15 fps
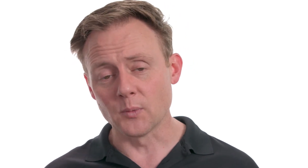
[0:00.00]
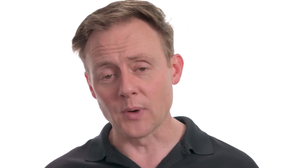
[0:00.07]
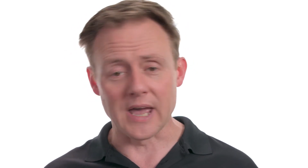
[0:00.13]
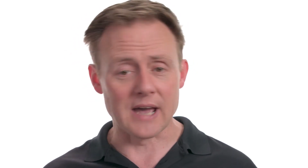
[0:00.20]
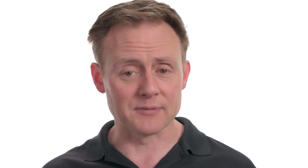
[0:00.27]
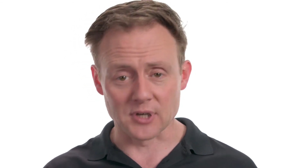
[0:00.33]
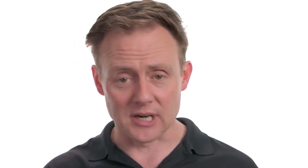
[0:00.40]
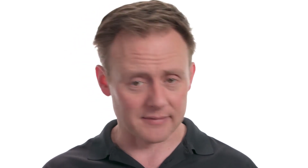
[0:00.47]

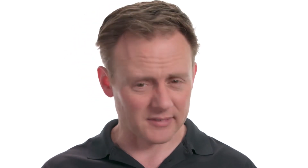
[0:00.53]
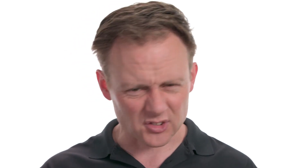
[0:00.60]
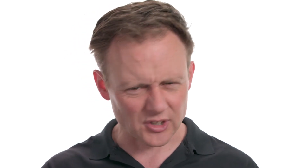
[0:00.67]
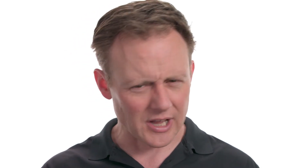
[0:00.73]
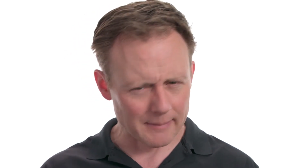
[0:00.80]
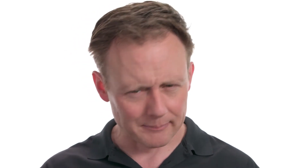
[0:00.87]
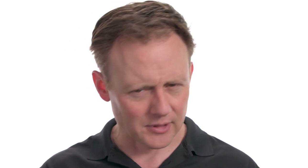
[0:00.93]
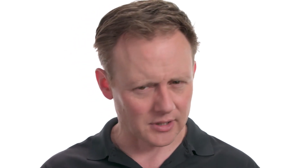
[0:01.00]
after having
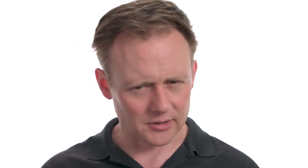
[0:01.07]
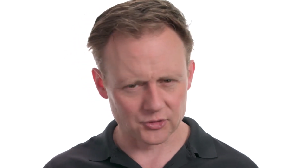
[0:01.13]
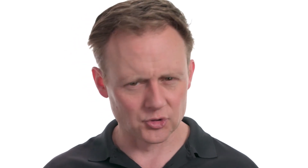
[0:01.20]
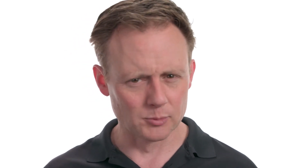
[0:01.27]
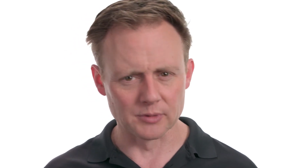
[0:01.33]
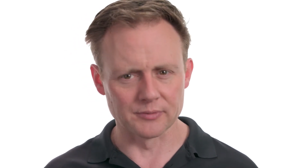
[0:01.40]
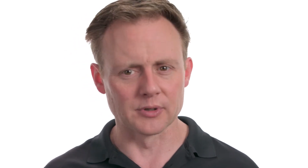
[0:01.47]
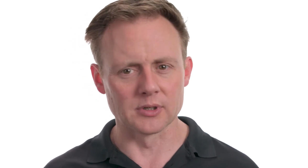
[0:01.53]
stopped the
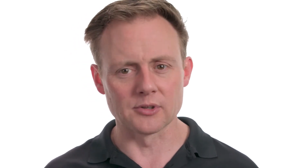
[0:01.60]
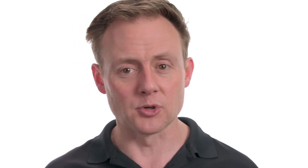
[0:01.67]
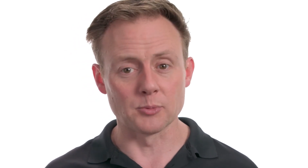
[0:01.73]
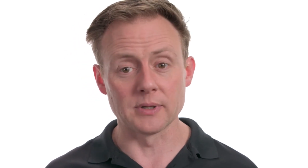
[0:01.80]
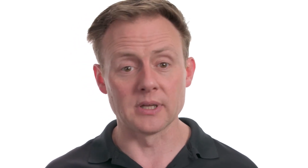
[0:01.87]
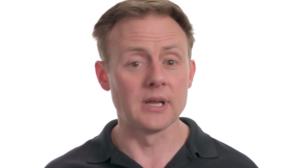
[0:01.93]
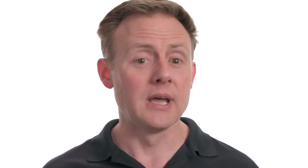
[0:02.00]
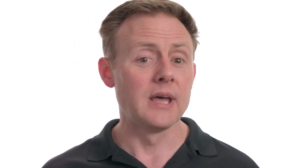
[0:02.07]
consumer for a little
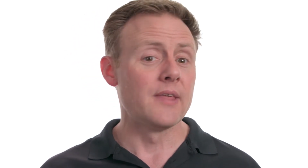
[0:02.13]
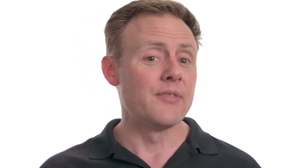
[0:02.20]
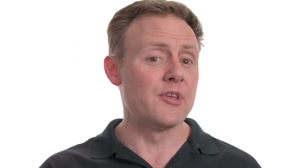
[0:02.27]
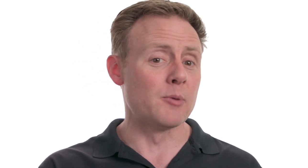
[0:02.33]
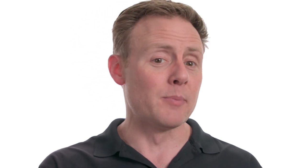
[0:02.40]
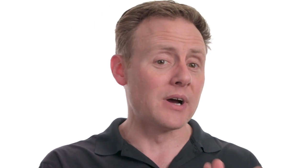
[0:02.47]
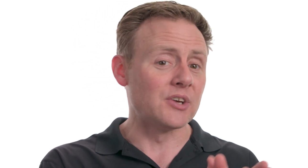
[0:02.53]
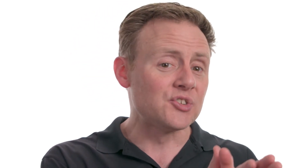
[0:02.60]
bit, thereby